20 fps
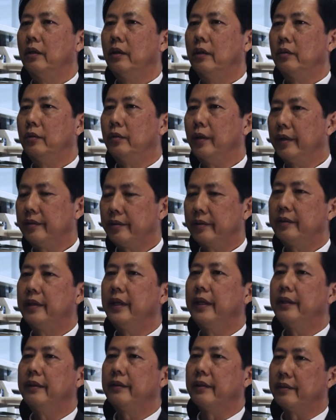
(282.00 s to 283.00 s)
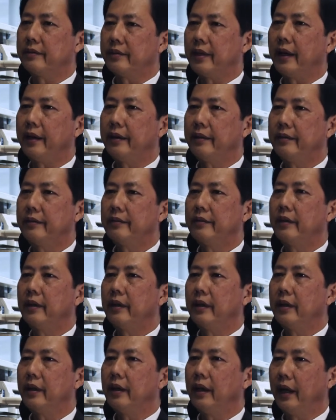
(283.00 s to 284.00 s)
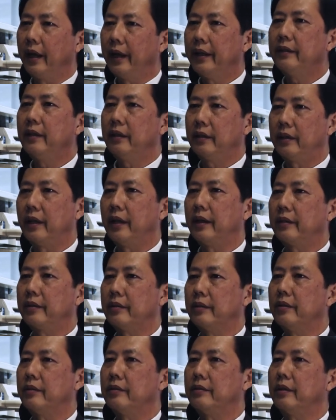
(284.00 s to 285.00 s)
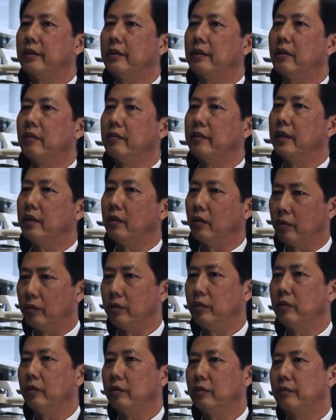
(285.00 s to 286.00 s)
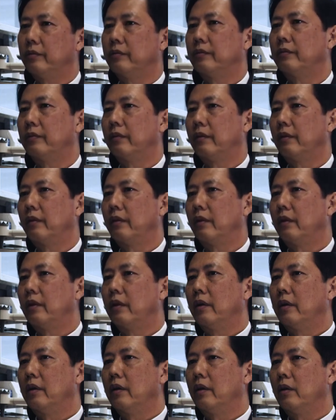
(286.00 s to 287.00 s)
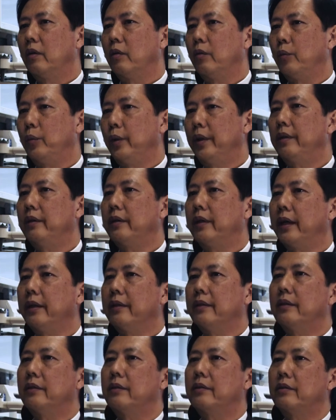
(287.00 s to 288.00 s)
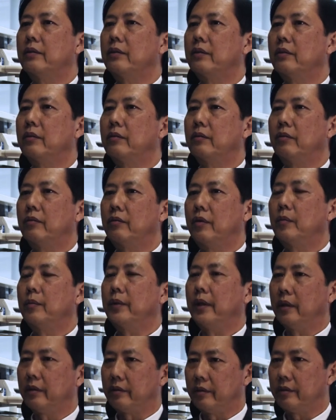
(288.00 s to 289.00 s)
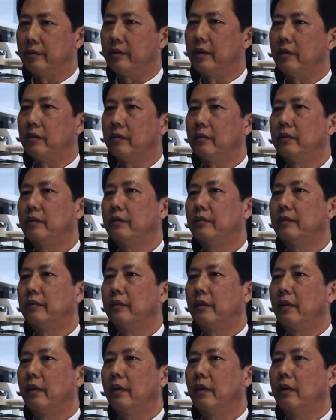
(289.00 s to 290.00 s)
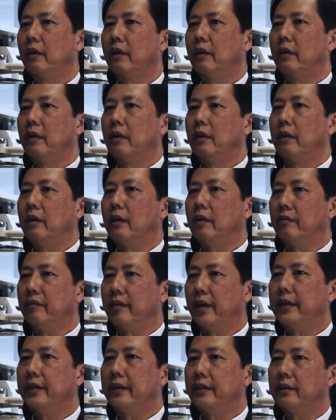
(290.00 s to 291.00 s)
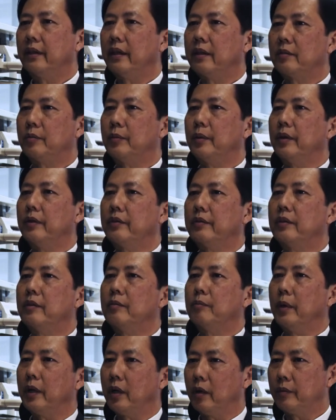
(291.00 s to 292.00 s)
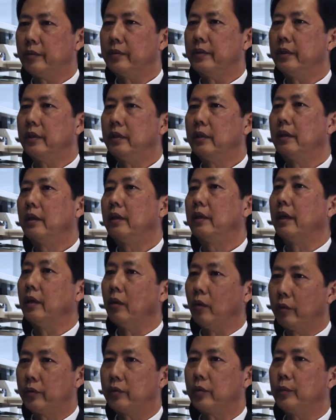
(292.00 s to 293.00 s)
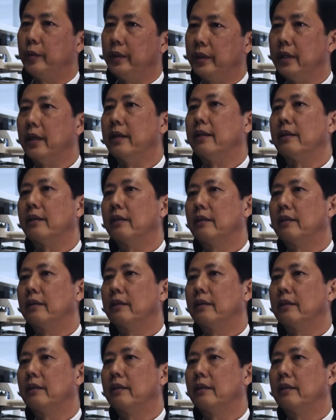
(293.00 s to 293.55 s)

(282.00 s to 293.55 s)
to ascertain the size and characteristic of that nodule. With guidance from the ultrasound, a fine needle aspiration biopsy can also be done.